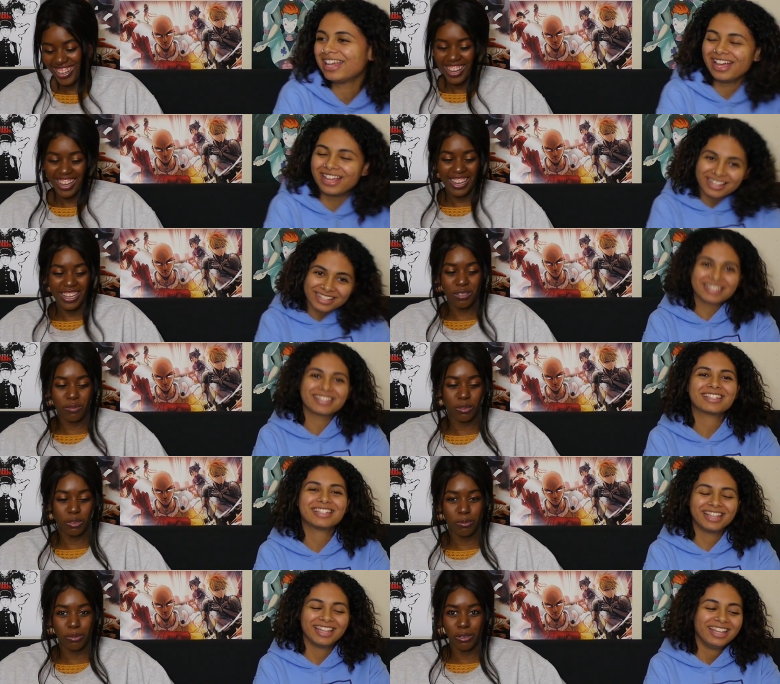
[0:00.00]
Speaker 1: says. he's
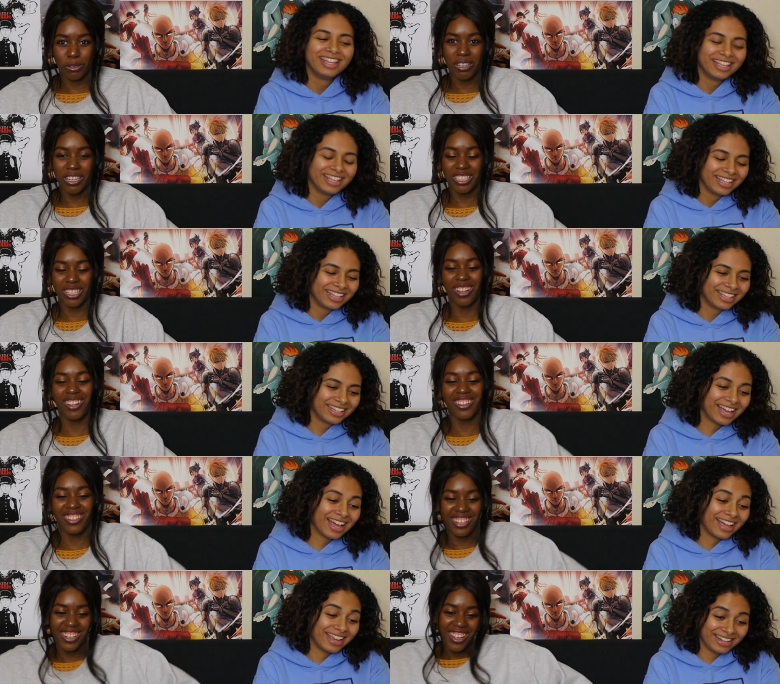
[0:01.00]
real mood. That's all. Yeah,
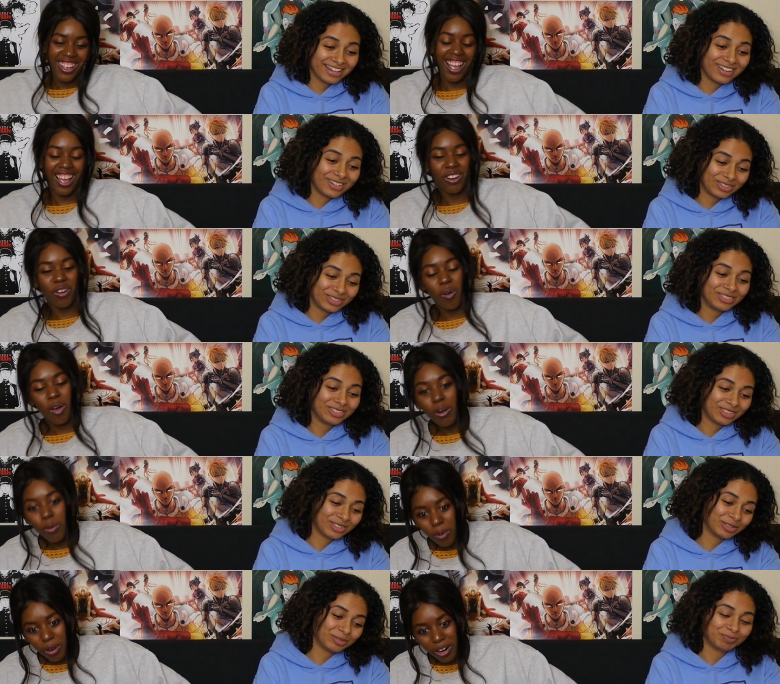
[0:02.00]
I know. I don't want to
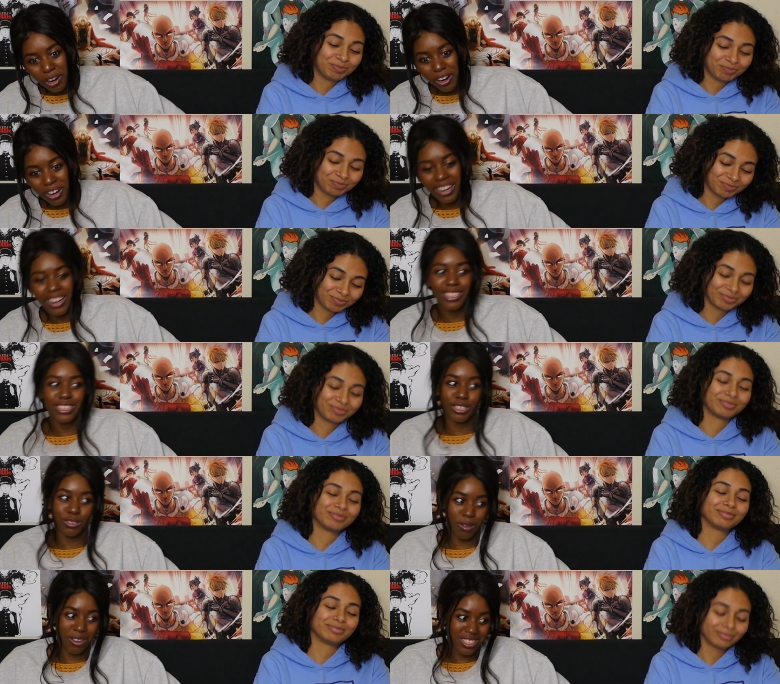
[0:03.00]
work, and I just
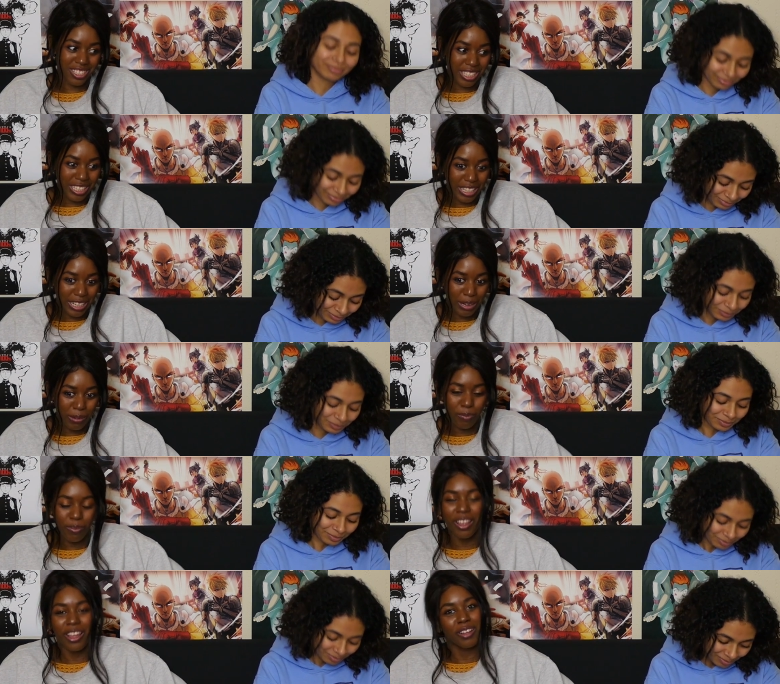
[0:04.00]
want to mm-hmm. sleep.
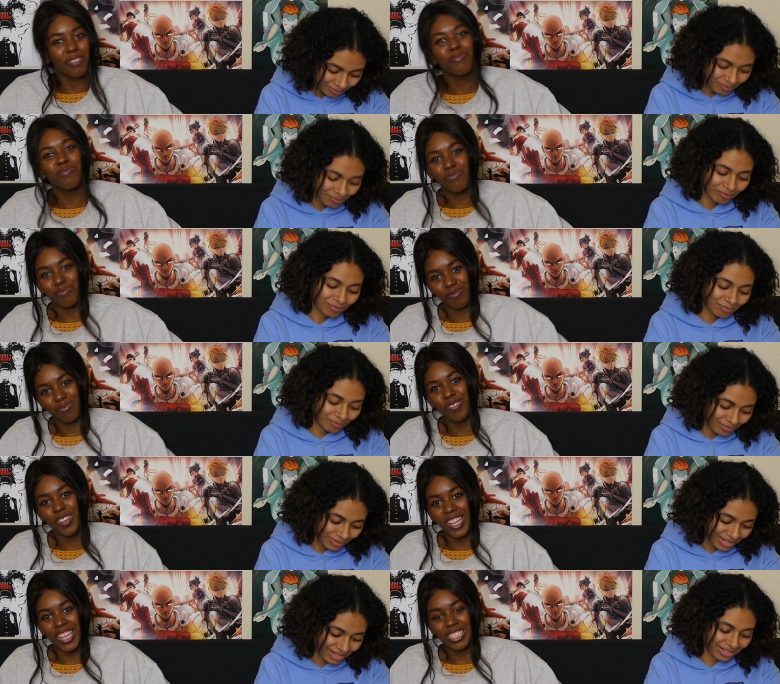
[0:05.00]
Like,
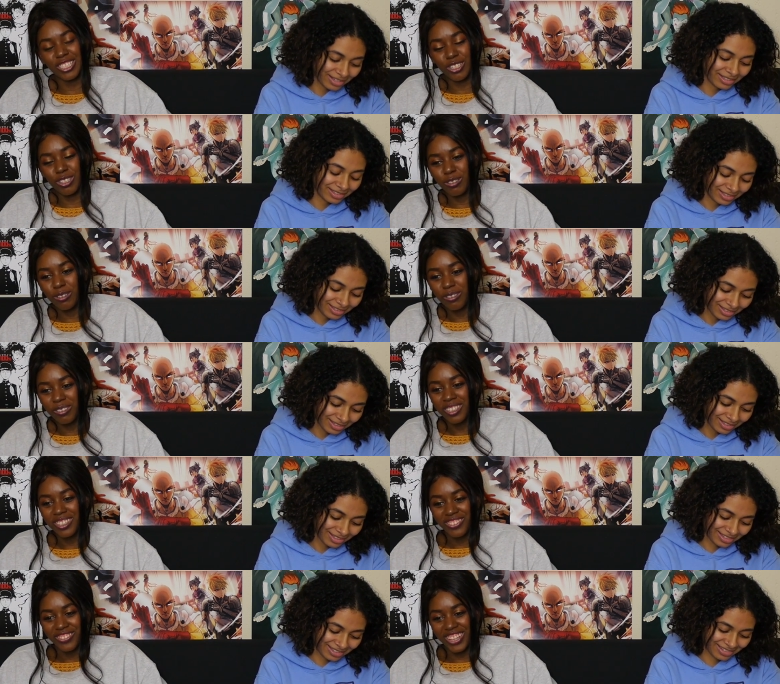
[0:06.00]
yeah. get
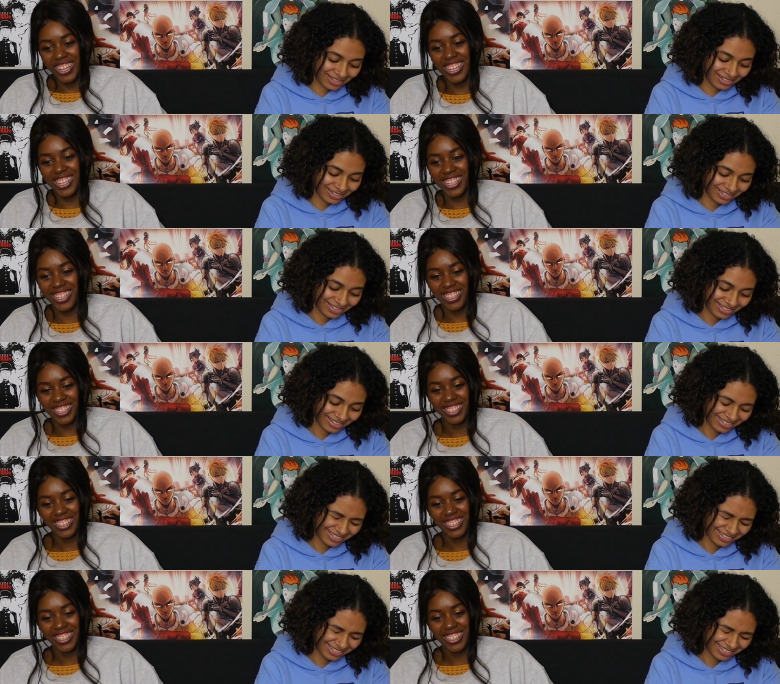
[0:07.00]
you.